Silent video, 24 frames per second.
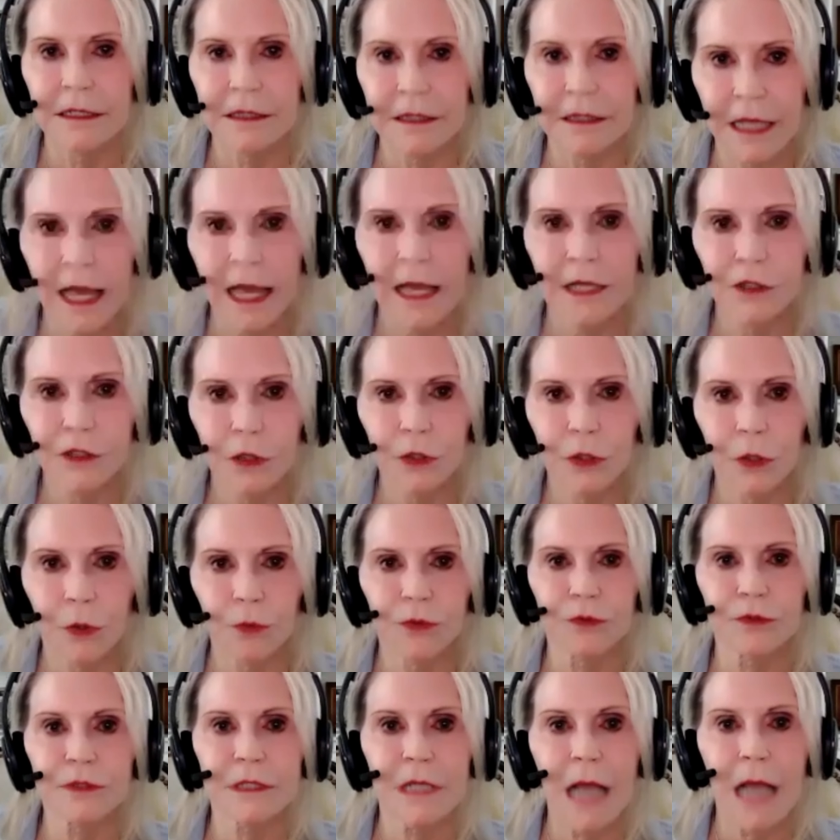that you know
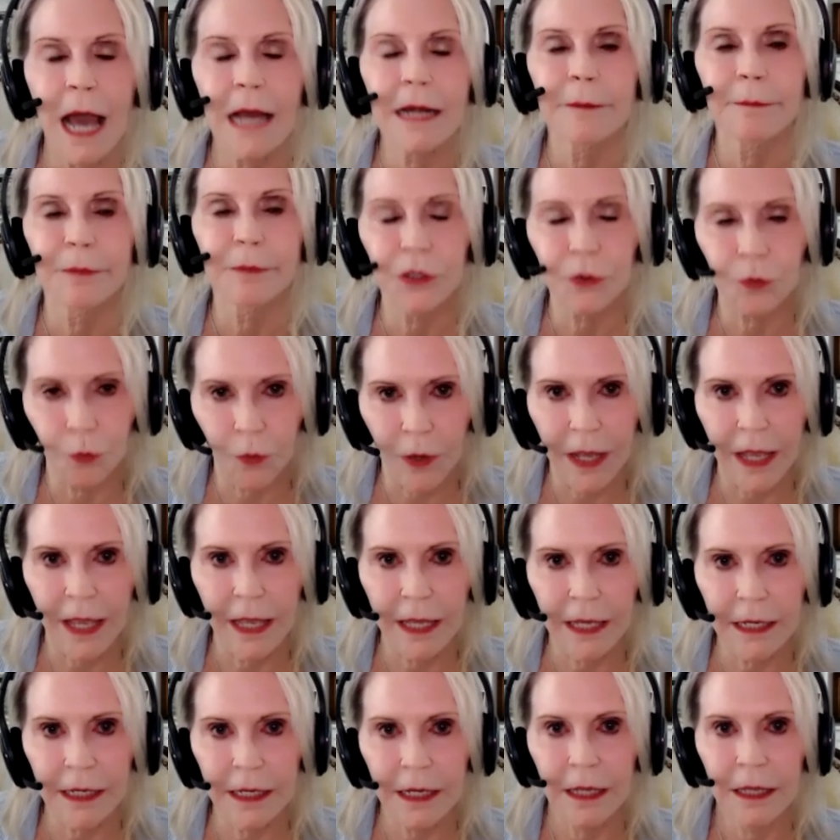there's got to be a
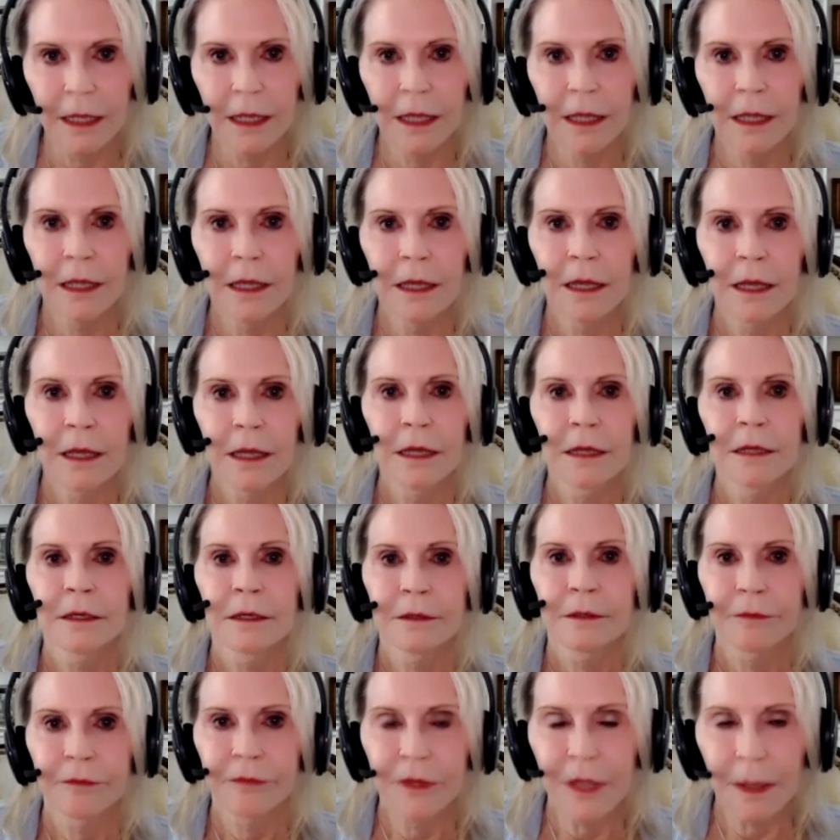way
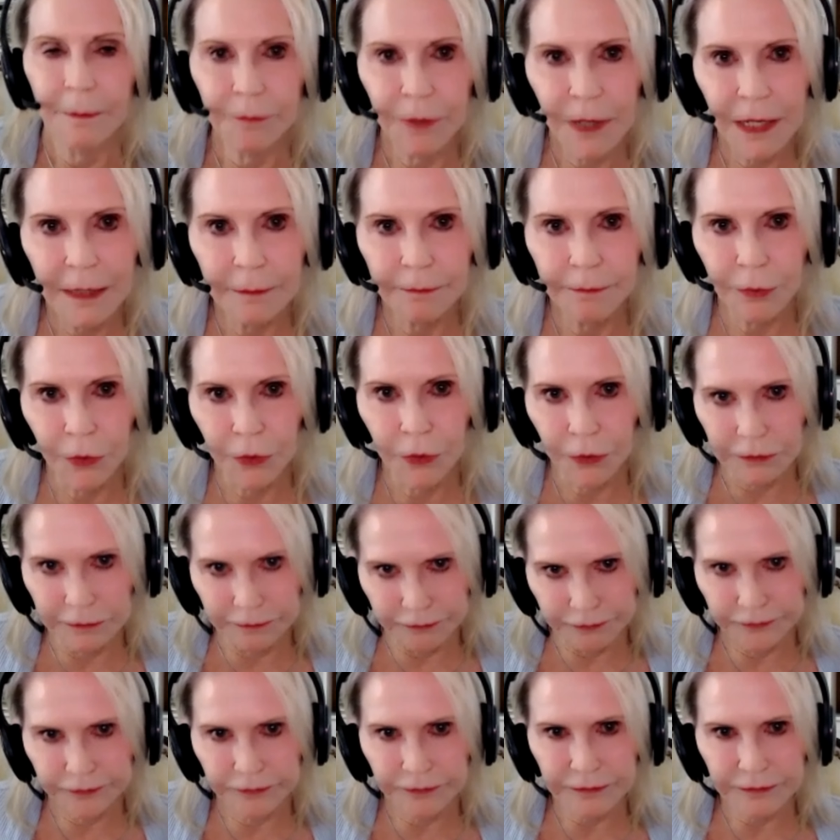that people